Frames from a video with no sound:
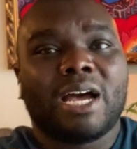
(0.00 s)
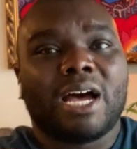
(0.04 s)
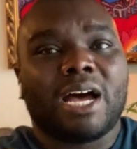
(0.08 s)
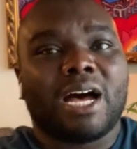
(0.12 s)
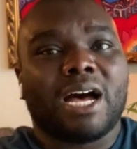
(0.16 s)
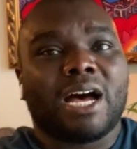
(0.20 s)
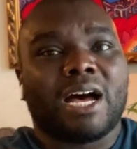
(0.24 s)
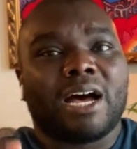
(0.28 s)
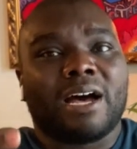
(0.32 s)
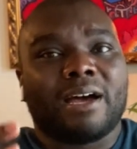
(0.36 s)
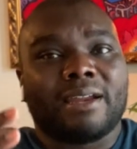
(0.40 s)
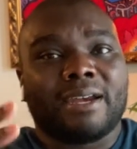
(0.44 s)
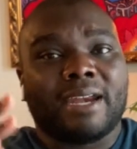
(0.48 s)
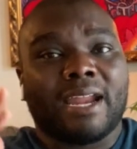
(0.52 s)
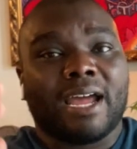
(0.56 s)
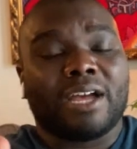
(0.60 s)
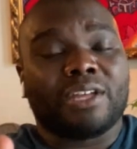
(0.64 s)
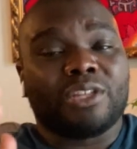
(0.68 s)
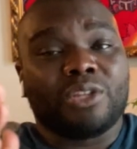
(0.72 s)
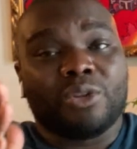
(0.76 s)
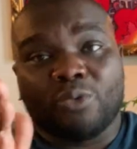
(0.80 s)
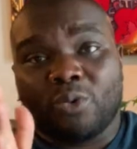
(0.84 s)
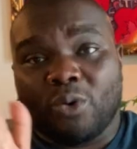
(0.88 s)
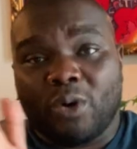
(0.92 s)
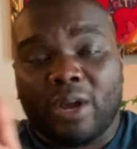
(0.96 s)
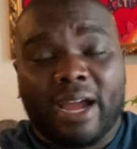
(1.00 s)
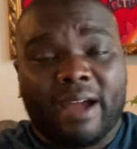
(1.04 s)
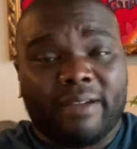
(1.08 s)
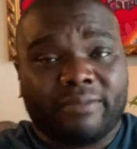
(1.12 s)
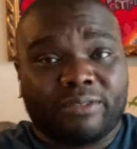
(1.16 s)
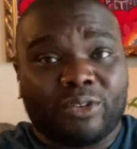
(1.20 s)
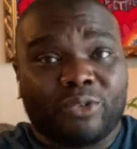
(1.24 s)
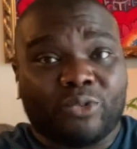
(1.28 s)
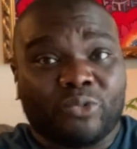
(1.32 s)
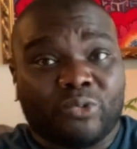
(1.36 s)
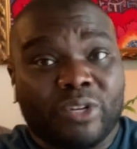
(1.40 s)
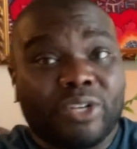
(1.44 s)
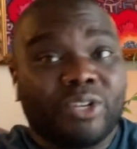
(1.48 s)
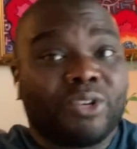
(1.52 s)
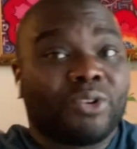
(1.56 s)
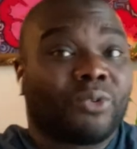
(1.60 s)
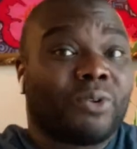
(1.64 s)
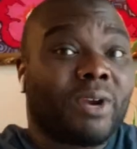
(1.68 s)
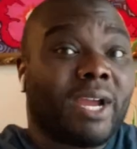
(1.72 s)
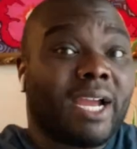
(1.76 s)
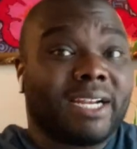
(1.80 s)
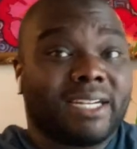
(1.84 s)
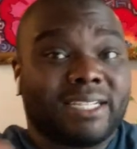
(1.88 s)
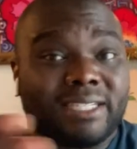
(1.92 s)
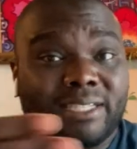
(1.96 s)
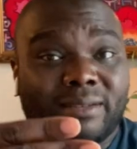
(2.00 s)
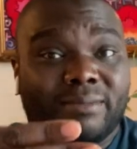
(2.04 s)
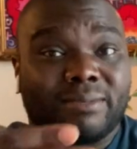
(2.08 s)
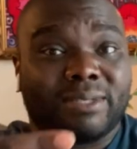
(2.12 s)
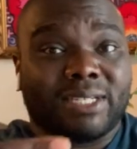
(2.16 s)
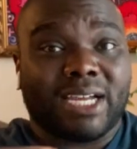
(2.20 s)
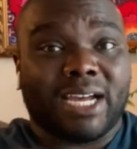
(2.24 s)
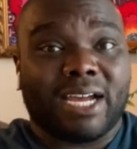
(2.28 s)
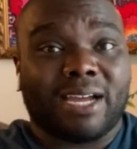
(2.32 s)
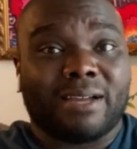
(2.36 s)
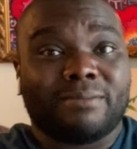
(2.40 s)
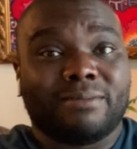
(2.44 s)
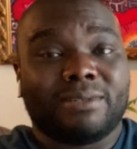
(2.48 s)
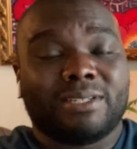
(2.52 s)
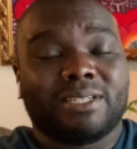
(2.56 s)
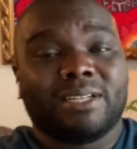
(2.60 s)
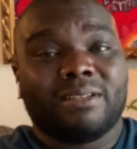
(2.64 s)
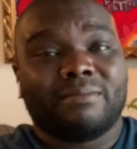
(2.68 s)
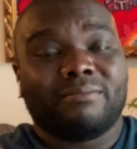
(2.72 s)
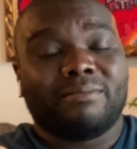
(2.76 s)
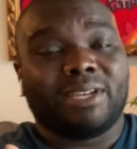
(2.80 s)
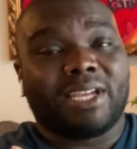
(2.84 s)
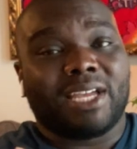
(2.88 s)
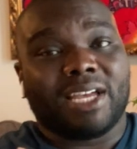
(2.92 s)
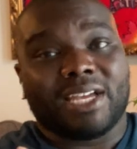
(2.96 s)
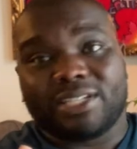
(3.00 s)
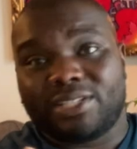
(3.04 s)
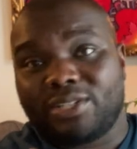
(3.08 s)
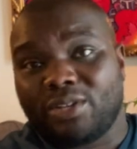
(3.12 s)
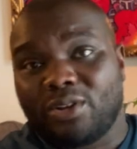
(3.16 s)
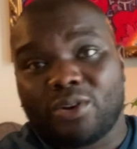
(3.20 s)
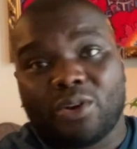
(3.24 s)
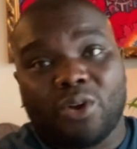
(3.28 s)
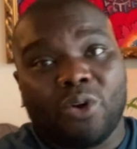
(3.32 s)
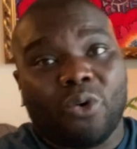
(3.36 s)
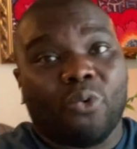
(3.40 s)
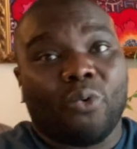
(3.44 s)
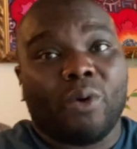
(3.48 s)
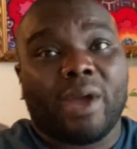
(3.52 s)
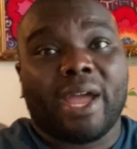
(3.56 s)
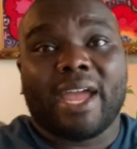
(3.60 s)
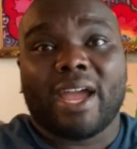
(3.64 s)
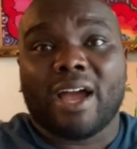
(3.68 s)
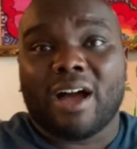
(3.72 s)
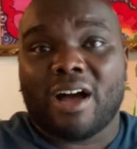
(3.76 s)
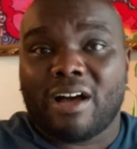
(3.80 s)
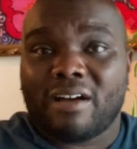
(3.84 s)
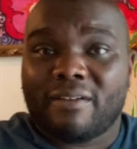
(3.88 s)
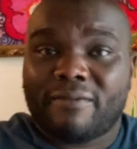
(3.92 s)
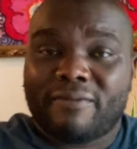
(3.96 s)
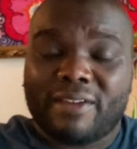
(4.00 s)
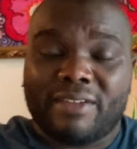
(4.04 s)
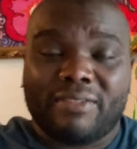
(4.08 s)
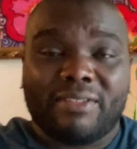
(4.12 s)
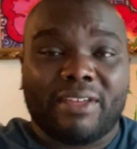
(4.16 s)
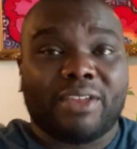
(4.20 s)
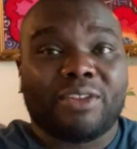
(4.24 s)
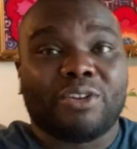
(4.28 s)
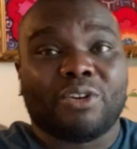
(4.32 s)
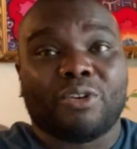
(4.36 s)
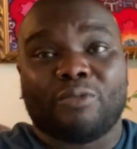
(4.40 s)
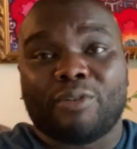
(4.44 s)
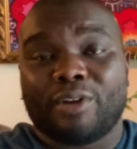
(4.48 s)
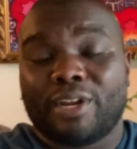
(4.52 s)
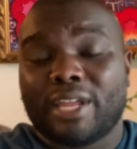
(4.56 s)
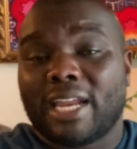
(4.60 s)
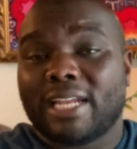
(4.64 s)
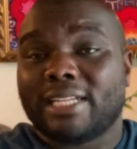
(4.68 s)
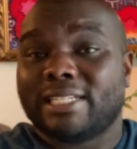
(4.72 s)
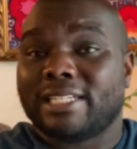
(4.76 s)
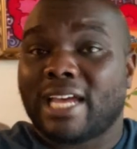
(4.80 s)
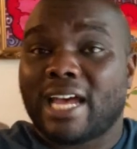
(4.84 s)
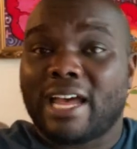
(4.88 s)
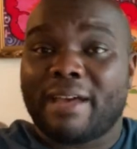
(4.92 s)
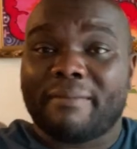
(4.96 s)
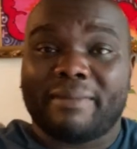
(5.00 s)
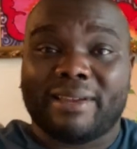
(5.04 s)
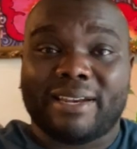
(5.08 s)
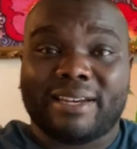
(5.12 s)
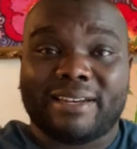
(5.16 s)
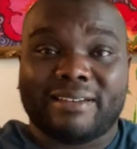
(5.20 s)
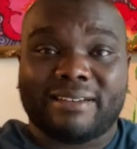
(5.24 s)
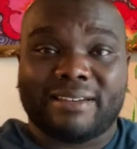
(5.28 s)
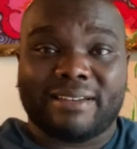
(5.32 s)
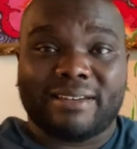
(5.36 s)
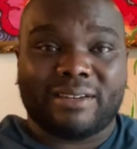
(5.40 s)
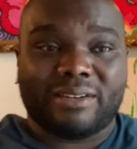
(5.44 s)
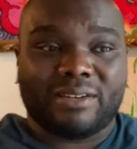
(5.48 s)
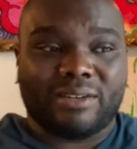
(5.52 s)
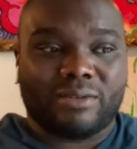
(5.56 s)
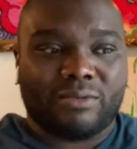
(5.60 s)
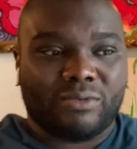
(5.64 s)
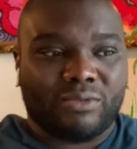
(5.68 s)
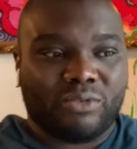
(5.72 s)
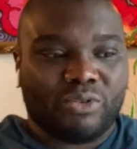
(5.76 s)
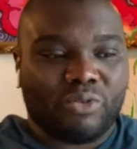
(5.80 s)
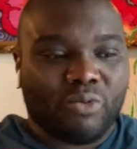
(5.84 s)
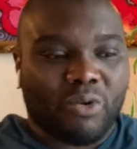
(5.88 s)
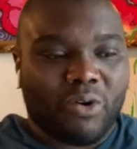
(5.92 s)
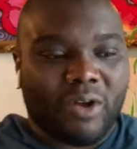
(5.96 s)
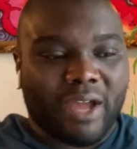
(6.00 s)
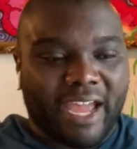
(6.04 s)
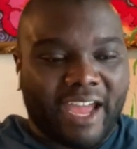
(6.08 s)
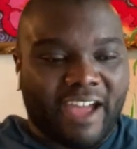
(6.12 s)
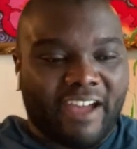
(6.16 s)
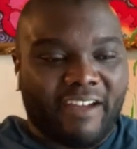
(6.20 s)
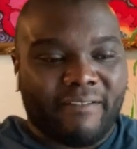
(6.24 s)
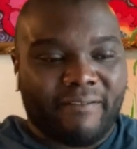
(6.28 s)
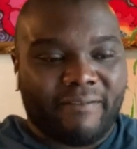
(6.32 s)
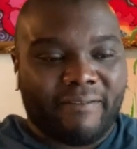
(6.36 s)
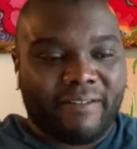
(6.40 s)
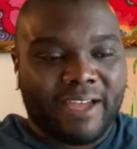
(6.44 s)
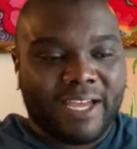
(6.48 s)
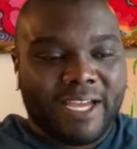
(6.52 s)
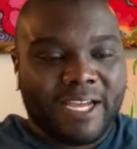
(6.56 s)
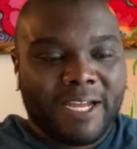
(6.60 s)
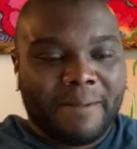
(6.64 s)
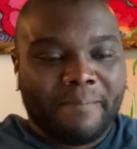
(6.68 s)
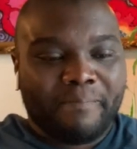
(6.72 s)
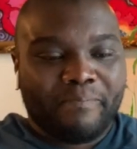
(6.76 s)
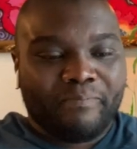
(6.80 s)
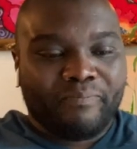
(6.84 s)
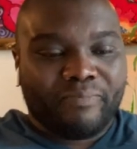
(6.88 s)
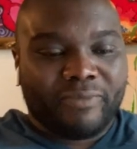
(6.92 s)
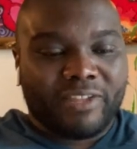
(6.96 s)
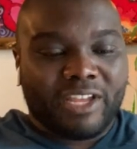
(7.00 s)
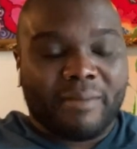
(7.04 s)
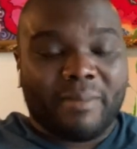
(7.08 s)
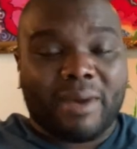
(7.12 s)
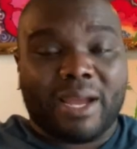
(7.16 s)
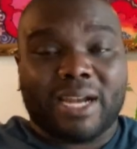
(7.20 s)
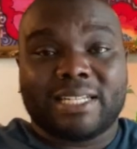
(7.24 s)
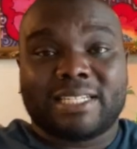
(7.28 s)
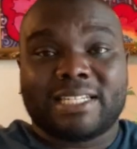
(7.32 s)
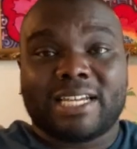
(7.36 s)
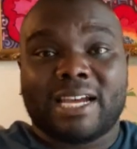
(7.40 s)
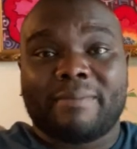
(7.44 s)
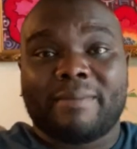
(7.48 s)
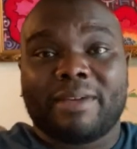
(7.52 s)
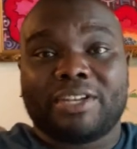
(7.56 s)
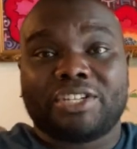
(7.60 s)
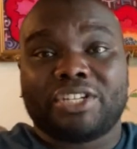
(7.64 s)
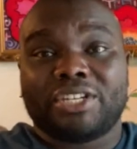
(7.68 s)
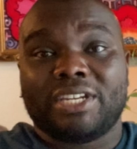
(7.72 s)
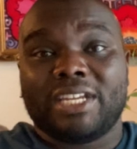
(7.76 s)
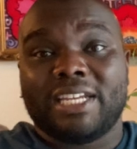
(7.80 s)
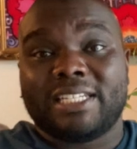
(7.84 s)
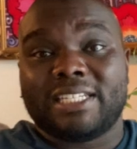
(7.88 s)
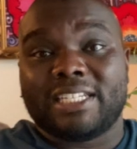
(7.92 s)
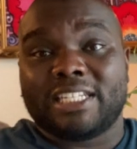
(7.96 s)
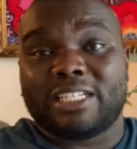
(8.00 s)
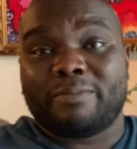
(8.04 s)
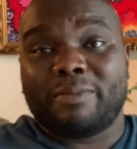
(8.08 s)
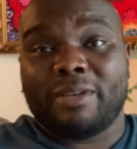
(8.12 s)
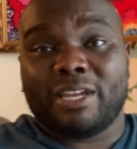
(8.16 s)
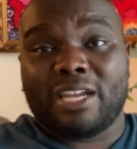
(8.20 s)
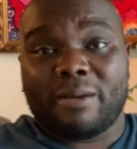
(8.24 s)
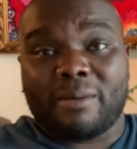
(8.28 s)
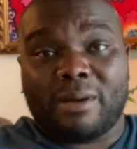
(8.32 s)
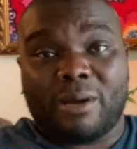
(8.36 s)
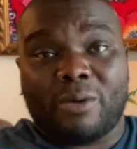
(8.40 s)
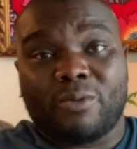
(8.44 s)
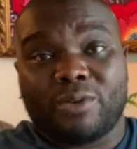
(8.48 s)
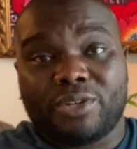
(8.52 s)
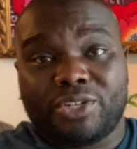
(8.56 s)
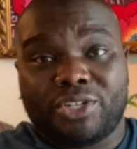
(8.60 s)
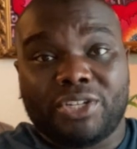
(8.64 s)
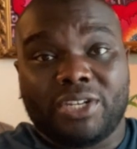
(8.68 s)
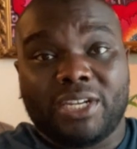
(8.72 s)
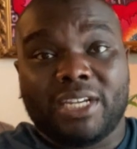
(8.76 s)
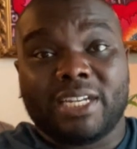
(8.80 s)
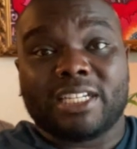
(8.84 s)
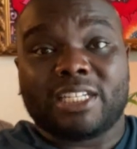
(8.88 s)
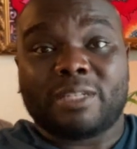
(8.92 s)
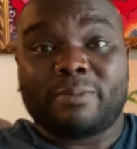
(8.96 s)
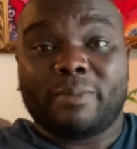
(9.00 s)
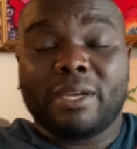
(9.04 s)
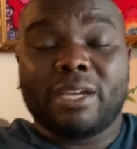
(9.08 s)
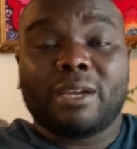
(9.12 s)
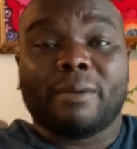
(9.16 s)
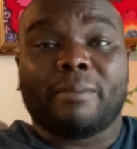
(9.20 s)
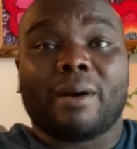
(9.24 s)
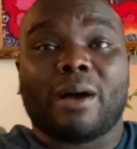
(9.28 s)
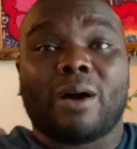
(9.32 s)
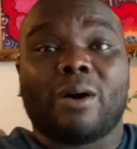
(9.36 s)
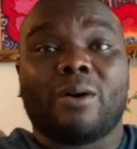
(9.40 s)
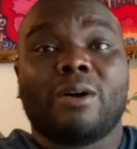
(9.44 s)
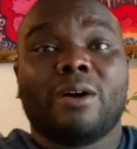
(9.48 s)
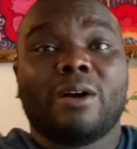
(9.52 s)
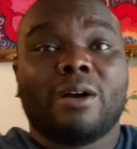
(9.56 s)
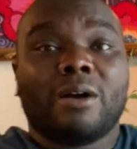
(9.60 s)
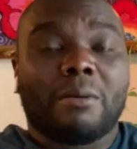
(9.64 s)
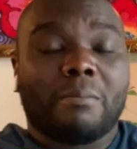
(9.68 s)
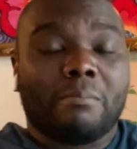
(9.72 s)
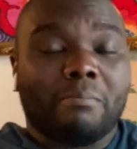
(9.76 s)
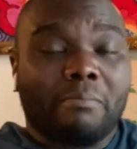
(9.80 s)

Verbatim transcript: Uh, now, you will have to redirect sometimes because they'll go way off and then you'll run out of time and you won't have the amount of time that you need to speak about what you need to speak about.